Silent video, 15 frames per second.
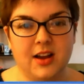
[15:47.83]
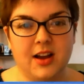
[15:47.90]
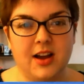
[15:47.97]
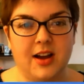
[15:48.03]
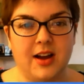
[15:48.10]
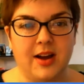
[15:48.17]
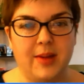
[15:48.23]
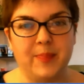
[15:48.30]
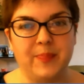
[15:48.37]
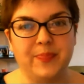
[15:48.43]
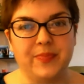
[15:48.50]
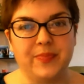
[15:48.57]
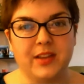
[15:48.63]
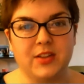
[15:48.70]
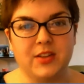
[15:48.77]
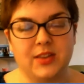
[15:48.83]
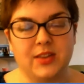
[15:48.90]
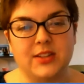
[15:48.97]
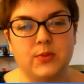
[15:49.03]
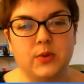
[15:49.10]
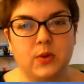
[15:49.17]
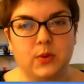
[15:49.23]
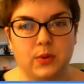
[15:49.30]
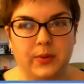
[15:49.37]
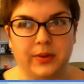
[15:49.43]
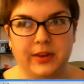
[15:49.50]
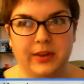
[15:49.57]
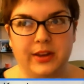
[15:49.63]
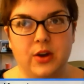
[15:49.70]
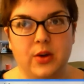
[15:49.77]
So that's what we're
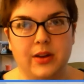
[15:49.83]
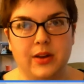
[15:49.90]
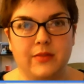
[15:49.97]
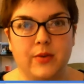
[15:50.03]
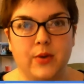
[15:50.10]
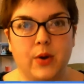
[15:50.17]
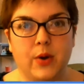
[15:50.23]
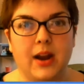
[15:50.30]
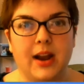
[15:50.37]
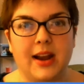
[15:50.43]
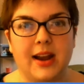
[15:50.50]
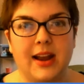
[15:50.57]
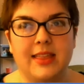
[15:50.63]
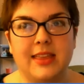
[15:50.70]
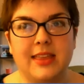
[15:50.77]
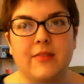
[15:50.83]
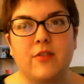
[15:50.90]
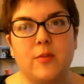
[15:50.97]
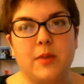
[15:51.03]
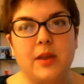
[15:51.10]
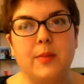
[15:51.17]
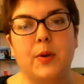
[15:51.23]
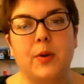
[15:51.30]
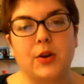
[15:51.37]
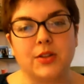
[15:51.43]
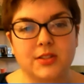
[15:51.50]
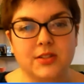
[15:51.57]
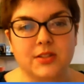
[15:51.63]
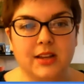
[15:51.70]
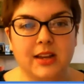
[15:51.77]
really going for. And I think for me
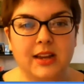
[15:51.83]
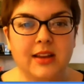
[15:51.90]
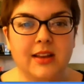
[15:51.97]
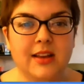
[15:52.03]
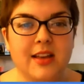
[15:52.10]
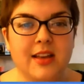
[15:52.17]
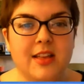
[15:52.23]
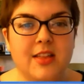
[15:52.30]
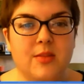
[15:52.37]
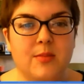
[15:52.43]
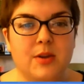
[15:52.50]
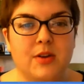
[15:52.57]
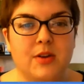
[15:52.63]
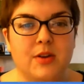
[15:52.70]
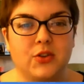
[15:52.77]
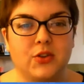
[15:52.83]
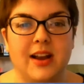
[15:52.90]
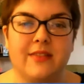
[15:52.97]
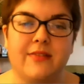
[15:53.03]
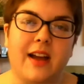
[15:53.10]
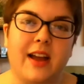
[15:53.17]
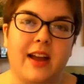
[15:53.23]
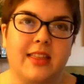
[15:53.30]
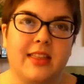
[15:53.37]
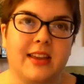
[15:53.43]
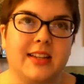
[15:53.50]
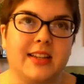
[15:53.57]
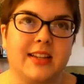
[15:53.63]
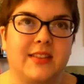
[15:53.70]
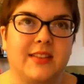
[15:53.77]
personally, the most gratifying
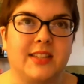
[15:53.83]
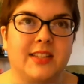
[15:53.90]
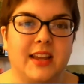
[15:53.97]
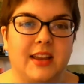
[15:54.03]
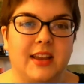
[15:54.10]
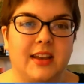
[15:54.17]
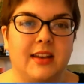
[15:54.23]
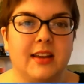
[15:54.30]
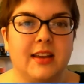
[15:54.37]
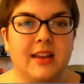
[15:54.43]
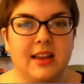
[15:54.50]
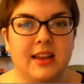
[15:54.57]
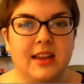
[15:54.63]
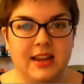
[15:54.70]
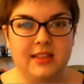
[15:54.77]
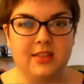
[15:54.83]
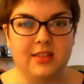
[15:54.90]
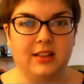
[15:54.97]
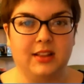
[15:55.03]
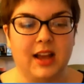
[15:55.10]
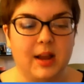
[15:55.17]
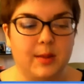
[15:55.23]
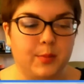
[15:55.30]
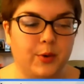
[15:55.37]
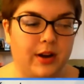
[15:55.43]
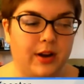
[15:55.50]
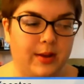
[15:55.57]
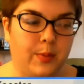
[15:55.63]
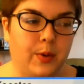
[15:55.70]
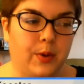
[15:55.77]
things I've seen in the
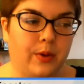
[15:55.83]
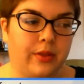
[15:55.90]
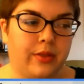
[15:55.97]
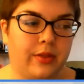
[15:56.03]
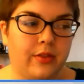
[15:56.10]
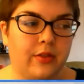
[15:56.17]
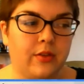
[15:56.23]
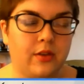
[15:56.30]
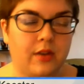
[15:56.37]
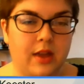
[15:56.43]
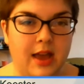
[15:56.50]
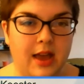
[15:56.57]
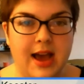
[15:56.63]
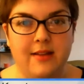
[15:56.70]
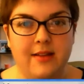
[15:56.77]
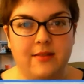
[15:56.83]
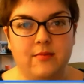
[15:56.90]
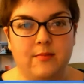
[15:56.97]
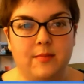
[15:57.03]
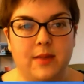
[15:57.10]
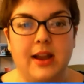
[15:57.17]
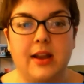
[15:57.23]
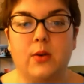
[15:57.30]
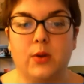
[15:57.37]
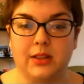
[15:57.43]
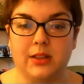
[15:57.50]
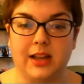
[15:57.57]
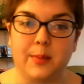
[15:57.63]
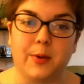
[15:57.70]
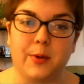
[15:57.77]
library, both at my
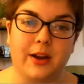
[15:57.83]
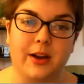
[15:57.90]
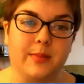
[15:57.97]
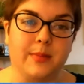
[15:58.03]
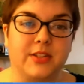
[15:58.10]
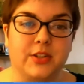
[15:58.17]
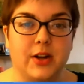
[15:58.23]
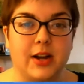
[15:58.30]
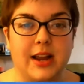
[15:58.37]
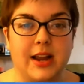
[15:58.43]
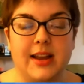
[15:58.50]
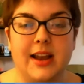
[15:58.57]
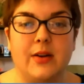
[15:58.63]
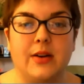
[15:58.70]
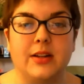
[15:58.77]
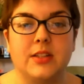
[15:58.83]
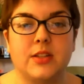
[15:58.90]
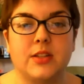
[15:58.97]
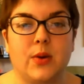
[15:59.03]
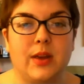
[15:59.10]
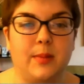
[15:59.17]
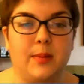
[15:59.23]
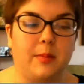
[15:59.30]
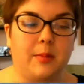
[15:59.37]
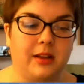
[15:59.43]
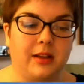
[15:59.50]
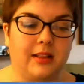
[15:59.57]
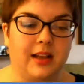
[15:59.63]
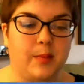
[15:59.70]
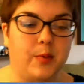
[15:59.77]
old library in Missouri and now at Skokie
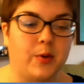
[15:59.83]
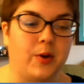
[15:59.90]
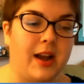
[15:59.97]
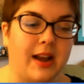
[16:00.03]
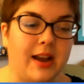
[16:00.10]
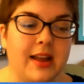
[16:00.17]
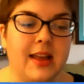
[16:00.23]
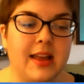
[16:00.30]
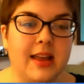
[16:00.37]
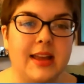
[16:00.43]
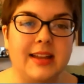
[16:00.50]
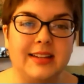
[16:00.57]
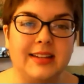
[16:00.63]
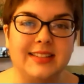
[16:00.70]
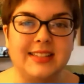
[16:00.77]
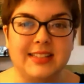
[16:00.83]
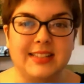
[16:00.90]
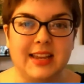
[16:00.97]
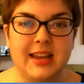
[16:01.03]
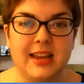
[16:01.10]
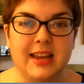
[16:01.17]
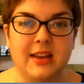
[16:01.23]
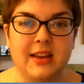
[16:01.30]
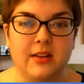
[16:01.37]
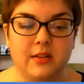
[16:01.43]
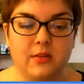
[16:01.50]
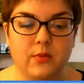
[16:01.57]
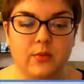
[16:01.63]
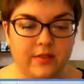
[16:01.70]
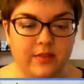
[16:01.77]
Public Library, in seeing
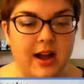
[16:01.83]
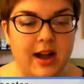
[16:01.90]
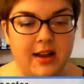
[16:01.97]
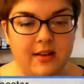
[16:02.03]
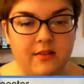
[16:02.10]
we've got